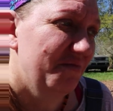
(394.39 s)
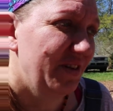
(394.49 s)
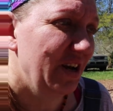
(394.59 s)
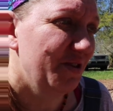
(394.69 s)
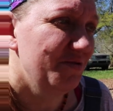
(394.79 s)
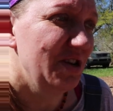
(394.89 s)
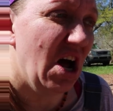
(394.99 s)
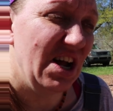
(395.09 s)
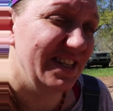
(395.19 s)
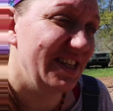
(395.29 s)
you know,
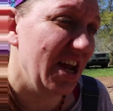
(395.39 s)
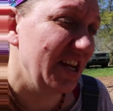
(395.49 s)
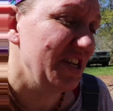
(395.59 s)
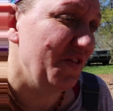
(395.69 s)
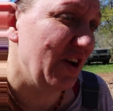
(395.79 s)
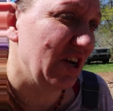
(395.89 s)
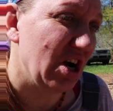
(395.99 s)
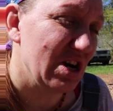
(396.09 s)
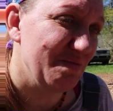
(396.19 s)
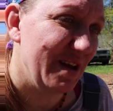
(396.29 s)
non-scientific
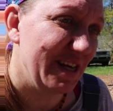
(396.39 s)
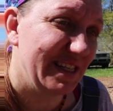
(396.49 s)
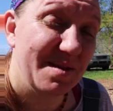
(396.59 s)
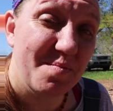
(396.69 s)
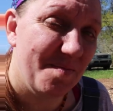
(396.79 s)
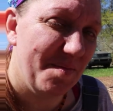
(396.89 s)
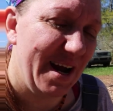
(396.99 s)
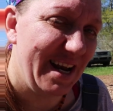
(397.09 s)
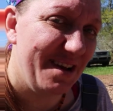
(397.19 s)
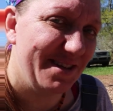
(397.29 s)
garden myths
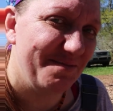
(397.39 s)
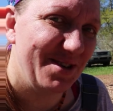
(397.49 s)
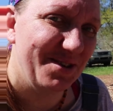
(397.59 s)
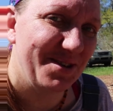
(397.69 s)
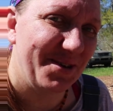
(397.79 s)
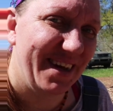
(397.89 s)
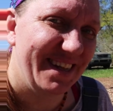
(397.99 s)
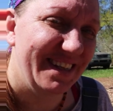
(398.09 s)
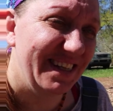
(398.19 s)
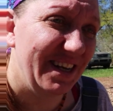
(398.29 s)
might have some truth to it.